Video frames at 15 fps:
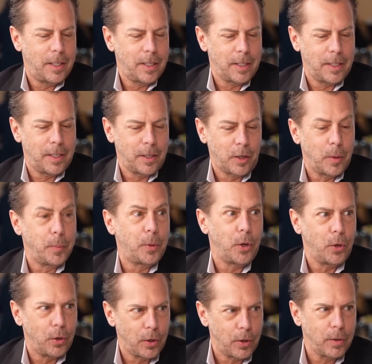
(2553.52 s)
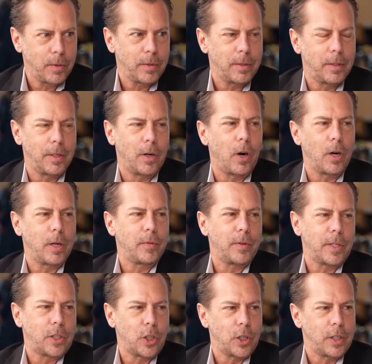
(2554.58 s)
the computer, the
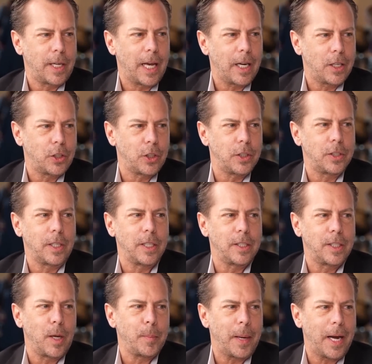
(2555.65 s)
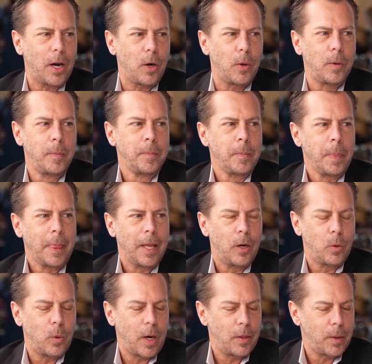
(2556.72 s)
artificial intelligence, can somehow
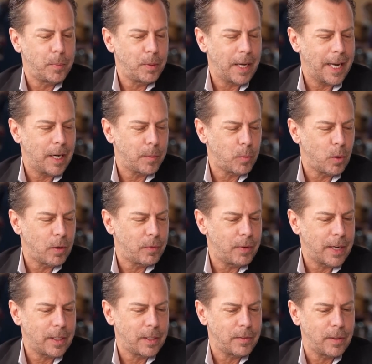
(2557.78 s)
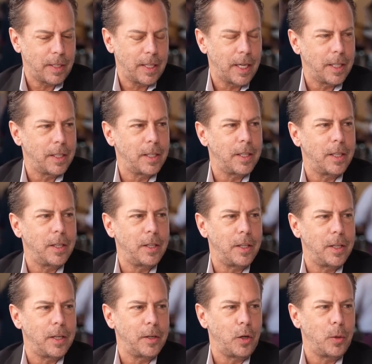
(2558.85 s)
run the planet more effectively than
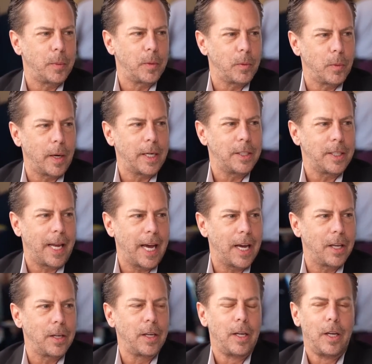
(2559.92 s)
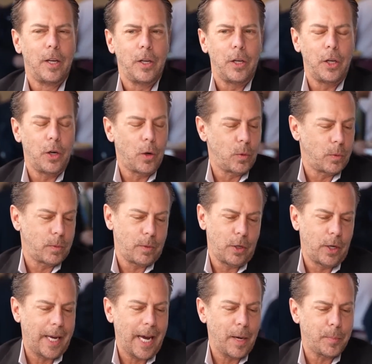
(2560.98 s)
the human race can. You
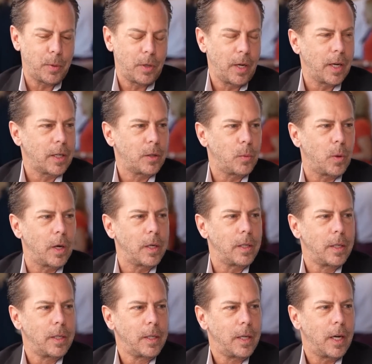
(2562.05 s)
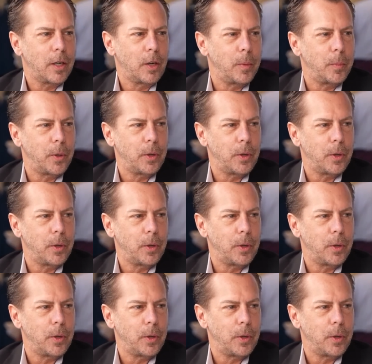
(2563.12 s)
can't predict what a